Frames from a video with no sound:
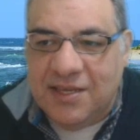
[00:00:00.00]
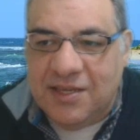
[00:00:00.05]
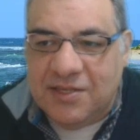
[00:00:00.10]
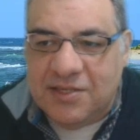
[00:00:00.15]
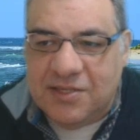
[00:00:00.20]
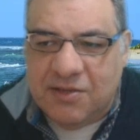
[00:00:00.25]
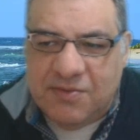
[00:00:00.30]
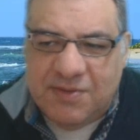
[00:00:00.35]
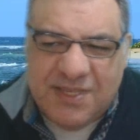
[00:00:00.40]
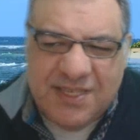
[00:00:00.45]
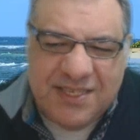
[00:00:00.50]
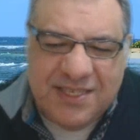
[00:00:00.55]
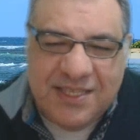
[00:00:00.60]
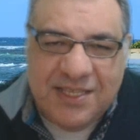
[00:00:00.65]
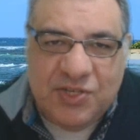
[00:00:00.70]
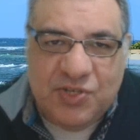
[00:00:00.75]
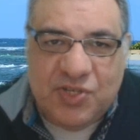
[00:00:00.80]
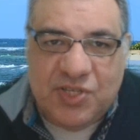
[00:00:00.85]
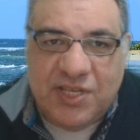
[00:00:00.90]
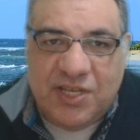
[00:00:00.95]
So this is an
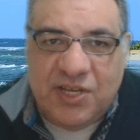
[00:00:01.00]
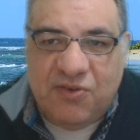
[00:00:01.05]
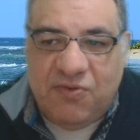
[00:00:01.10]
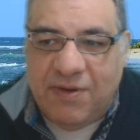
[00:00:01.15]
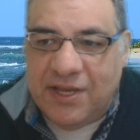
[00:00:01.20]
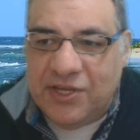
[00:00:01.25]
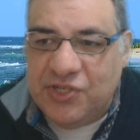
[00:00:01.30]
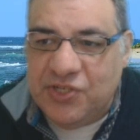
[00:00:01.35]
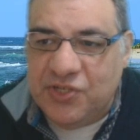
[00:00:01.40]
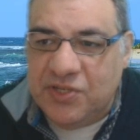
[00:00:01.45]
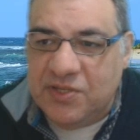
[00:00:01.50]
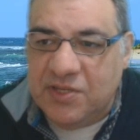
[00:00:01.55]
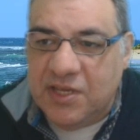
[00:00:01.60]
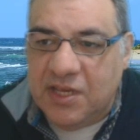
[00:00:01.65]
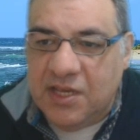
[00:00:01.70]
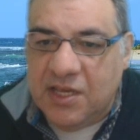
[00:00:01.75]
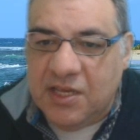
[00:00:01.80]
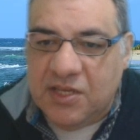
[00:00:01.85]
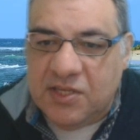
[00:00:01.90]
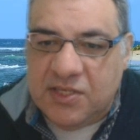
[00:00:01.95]
interesting question.
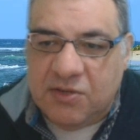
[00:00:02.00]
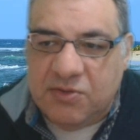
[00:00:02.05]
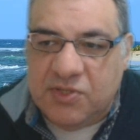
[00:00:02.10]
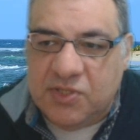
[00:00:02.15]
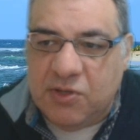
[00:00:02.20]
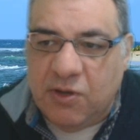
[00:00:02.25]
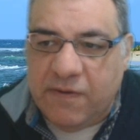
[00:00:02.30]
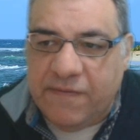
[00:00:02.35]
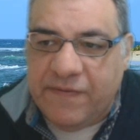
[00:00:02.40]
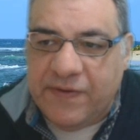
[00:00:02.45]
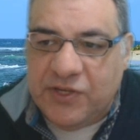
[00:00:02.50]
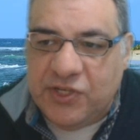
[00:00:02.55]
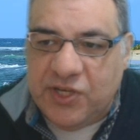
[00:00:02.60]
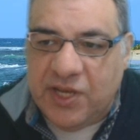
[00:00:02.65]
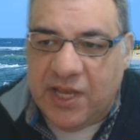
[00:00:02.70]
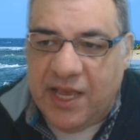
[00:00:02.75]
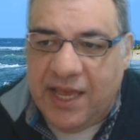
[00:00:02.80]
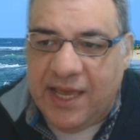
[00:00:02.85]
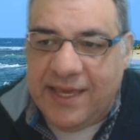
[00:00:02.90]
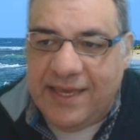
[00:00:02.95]
So Stockfish
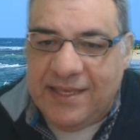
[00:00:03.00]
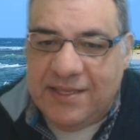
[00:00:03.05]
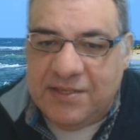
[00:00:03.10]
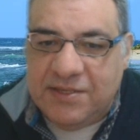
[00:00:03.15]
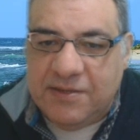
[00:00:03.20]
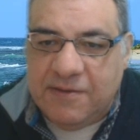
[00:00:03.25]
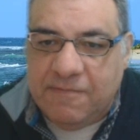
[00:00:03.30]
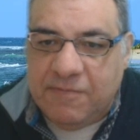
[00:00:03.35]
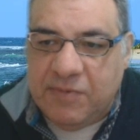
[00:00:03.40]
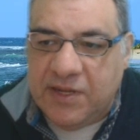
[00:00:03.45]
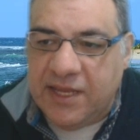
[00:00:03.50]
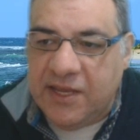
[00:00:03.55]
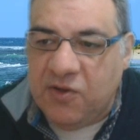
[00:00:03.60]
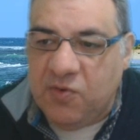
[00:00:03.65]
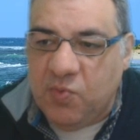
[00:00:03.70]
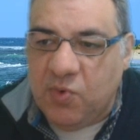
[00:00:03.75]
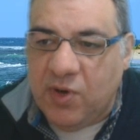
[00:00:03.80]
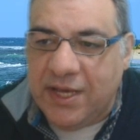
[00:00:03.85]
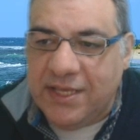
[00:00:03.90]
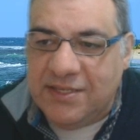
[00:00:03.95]
8
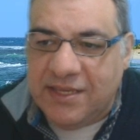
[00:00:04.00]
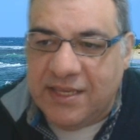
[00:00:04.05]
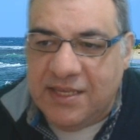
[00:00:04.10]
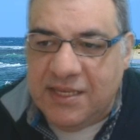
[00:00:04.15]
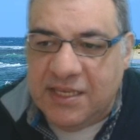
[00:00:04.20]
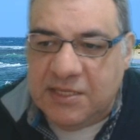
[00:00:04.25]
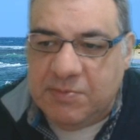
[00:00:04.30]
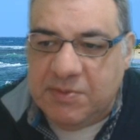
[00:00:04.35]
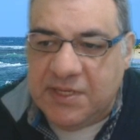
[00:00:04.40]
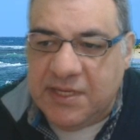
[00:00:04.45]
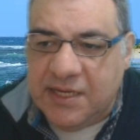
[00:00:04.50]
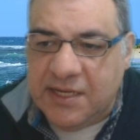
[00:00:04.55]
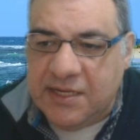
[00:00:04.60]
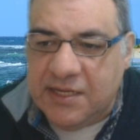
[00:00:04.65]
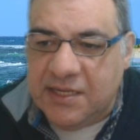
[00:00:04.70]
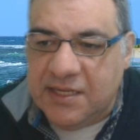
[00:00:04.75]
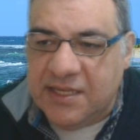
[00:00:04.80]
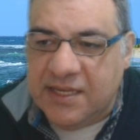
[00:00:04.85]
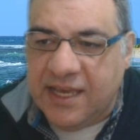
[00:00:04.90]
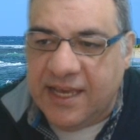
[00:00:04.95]
playing white in this
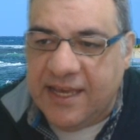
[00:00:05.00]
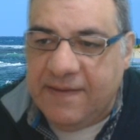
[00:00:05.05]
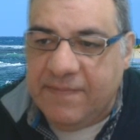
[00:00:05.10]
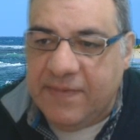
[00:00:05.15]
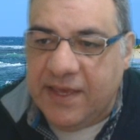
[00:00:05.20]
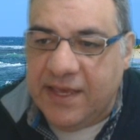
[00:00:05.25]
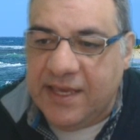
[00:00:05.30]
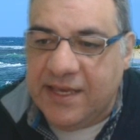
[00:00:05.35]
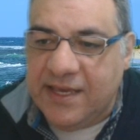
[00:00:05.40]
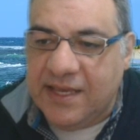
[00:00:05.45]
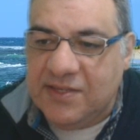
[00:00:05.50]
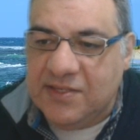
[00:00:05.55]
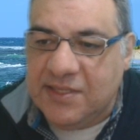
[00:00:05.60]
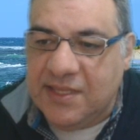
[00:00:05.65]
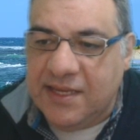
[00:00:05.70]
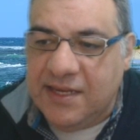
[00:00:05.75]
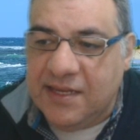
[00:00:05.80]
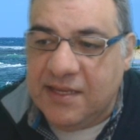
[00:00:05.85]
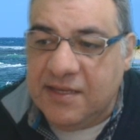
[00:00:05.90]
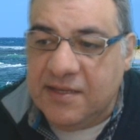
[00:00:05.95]
particular game against
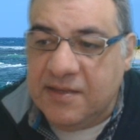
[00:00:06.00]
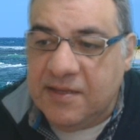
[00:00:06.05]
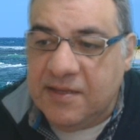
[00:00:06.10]
Leela.